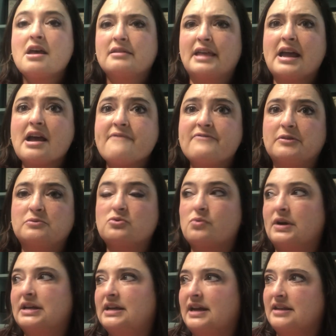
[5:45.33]
like I filmed
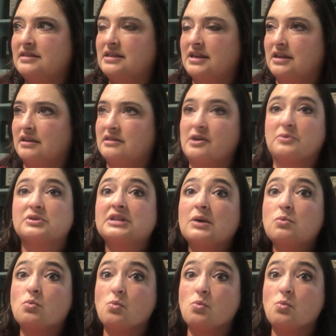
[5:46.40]
one, and I think there was something